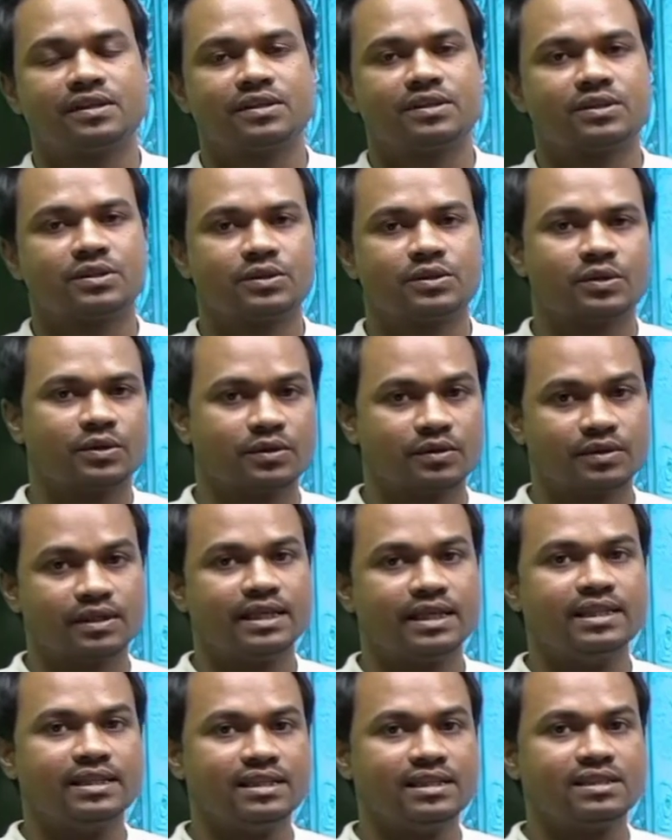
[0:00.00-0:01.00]
So, in
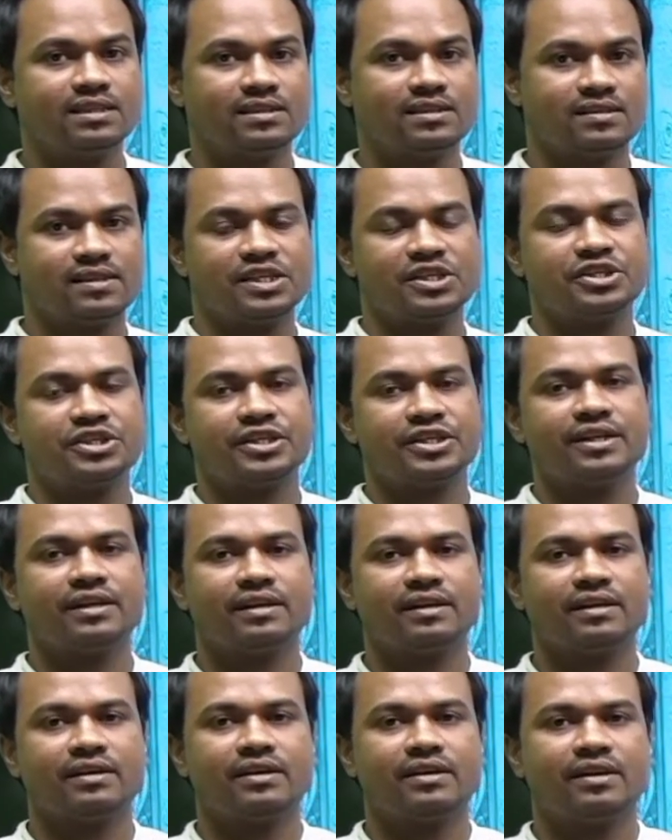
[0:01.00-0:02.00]
this session
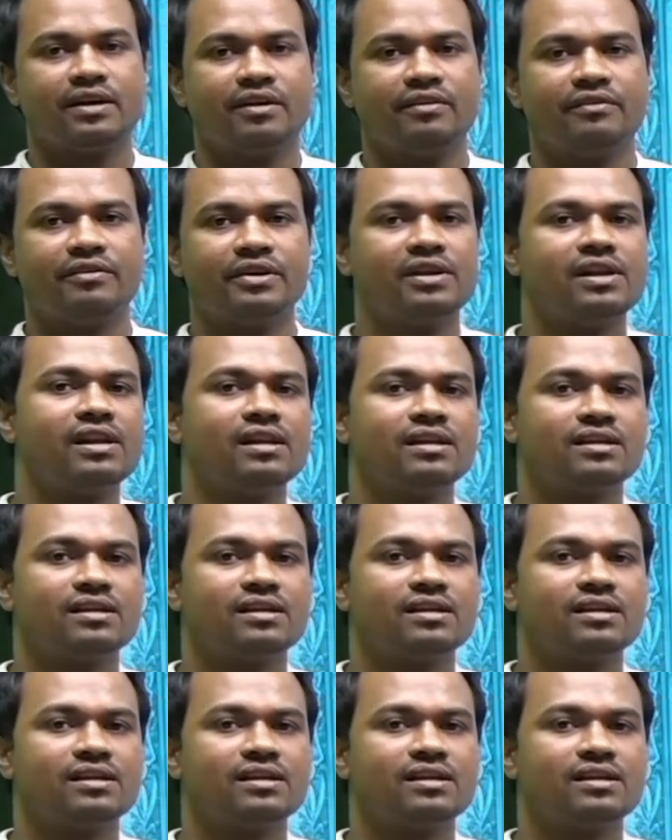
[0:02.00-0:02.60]
we will